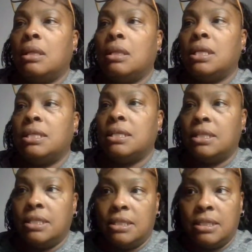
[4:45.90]
the
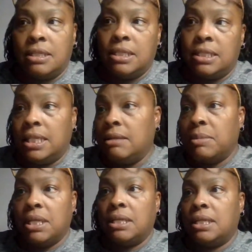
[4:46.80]

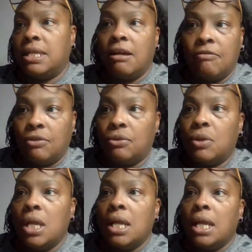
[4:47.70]
demon, the devil,
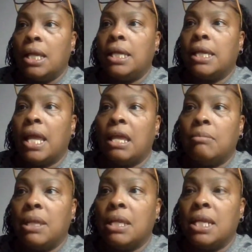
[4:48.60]
he came
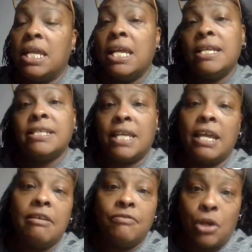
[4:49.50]
in and he
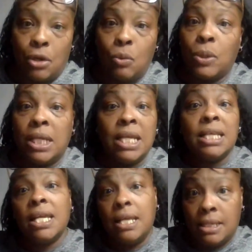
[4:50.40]
saved her when he
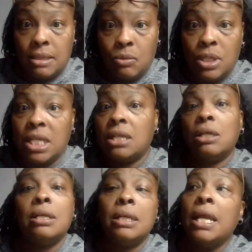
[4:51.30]

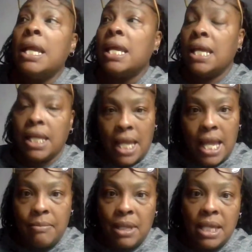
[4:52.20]
couldn't. He
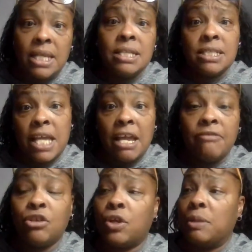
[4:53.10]
came in, he saved
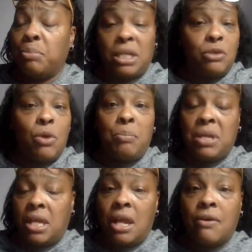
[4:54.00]
her, he picked her up, he
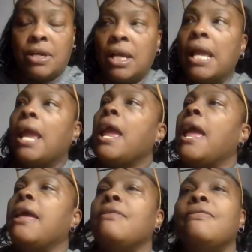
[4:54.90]
carried her,
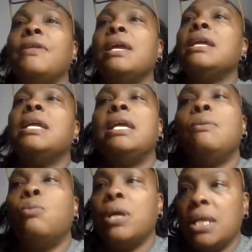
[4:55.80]
and then he
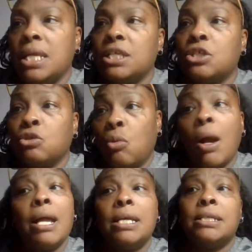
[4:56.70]
witnessed
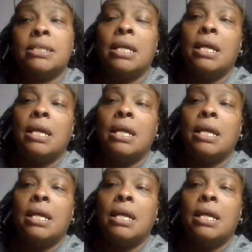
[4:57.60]
twice